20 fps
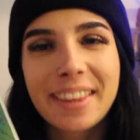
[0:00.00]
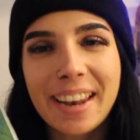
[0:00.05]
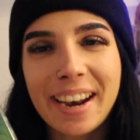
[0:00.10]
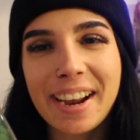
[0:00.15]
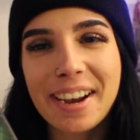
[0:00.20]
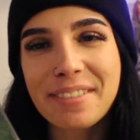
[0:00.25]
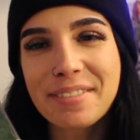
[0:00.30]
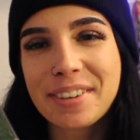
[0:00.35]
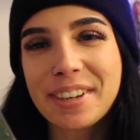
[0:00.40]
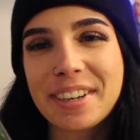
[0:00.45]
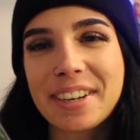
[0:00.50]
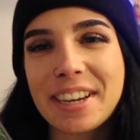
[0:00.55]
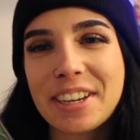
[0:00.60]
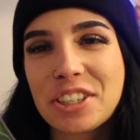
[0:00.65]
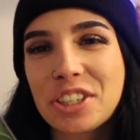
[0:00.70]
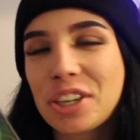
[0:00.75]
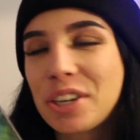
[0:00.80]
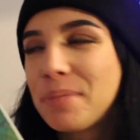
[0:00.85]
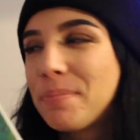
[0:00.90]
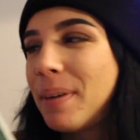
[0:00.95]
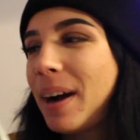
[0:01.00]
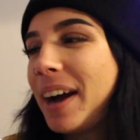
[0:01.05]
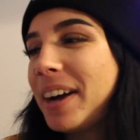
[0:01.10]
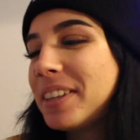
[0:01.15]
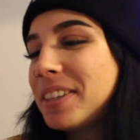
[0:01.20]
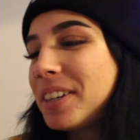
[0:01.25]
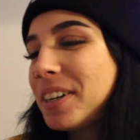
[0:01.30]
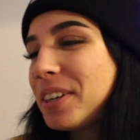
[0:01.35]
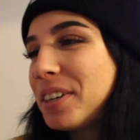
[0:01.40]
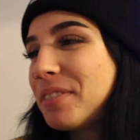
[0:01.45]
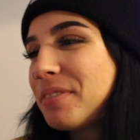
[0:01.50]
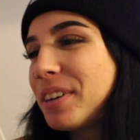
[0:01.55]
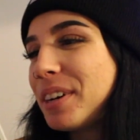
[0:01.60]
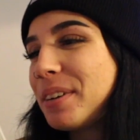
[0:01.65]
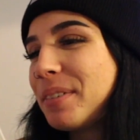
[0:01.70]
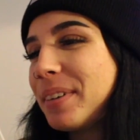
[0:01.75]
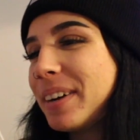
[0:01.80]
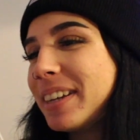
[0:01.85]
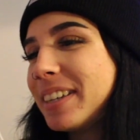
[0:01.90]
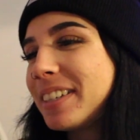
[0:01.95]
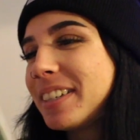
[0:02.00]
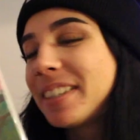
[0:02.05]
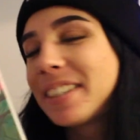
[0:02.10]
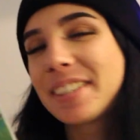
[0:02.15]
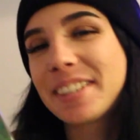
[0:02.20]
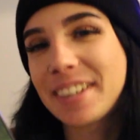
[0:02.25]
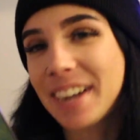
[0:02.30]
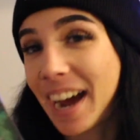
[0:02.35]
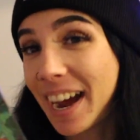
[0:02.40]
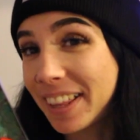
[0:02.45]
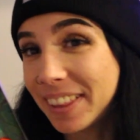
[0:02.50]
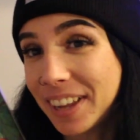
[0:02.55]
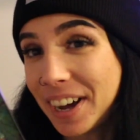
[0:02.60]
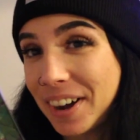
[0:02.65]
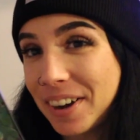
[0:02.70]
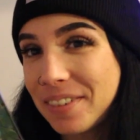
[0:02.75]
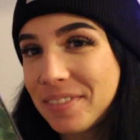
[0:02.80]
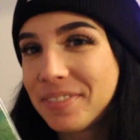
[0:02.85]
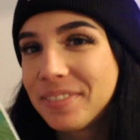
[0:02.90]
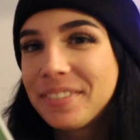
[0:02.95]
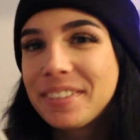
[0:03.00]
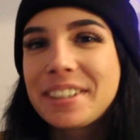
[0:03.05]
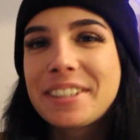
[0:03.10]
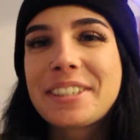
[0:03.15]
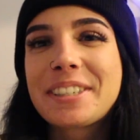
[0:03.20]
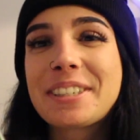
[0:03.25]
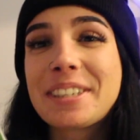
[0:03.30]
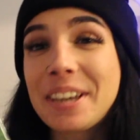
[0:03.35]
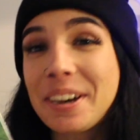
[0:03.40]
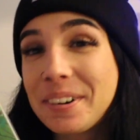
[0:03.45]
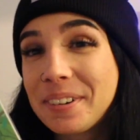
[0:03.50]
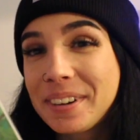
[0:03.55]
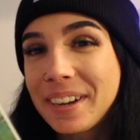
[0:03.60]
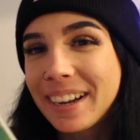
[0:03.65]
Then I have Good Nature by Turnover, which I love. It's so